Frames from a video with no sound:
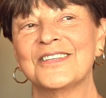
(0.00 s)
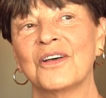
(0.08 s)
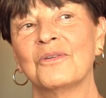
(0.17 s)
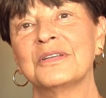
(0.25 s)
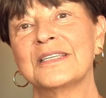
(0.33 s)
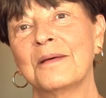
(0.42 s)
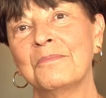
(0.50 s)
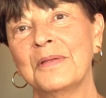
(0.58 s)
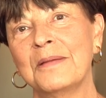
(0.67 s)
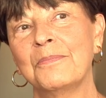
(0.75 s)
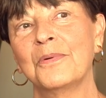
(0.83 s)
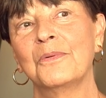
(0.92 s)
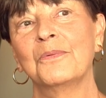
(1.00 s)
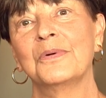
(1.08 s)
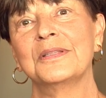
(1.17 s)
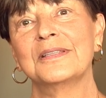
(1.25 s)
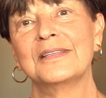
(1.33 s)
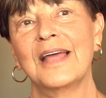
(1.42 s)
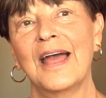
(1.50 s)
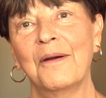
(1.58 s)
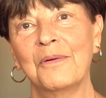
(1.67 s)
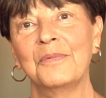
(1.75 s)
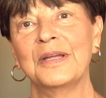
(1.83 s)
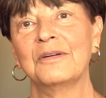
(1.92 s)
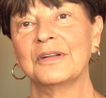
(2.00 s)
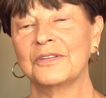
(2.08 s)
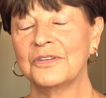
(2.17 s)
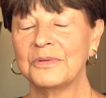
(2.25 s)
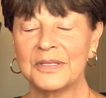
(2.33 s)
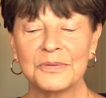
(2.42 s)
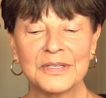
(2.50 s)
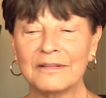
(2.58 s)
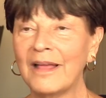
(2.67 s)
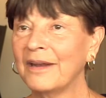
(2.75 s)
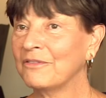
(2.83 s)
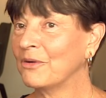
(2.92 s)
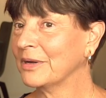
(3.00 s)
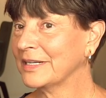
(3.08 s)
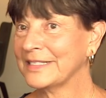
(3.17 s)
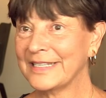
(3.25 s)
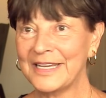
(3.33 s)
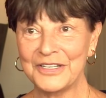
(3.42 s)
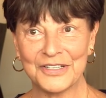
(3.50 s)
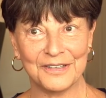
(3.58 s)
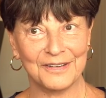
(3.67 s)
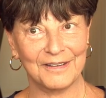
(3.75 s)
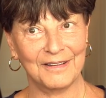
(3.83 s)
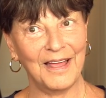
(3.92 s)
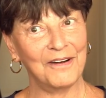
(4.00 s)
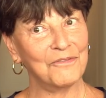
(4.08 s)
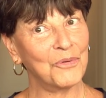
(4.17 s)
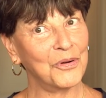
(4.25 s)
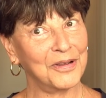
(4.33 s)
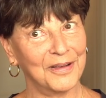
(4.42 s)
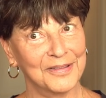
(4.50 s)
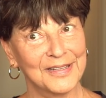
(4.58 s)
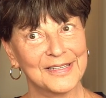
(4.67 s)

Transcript: so some people would, how are we going to do it? There was a lot of organization, a lot of work on